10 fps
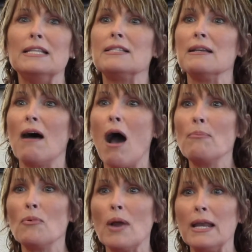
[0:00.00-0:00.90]
is
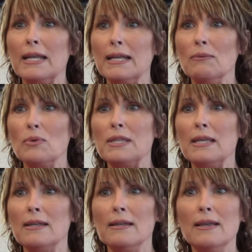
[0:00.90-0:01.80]
operating
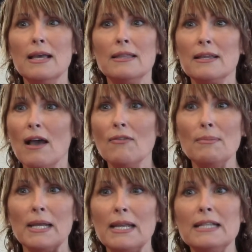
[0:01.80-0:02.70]
within the government.